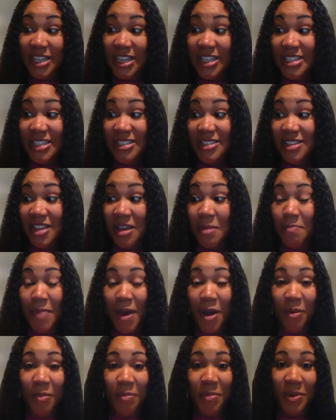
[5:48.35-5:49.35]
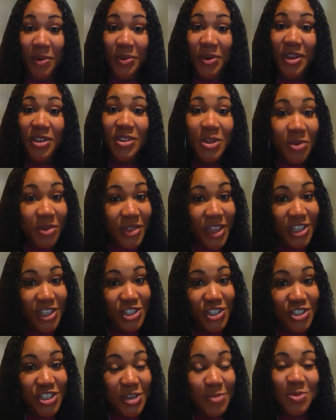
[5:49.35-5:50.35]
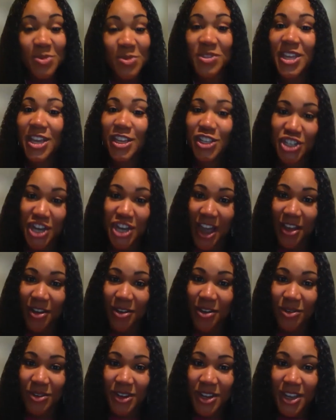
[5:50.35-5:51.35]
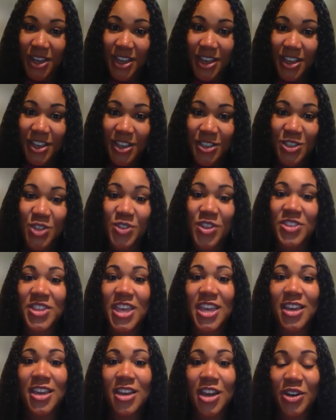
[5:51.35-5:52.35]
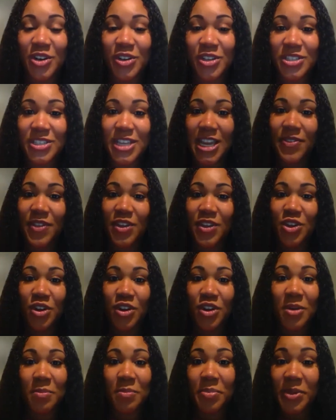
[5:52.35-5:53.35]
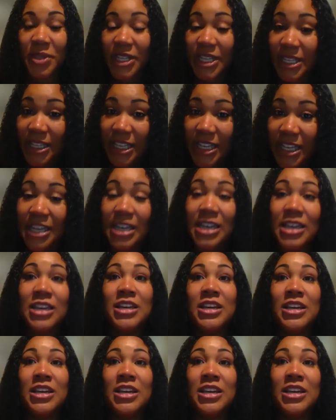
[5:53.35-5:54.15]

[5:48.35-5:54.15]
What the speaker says: It's about building the relationships with that child so that they can understand that you're completely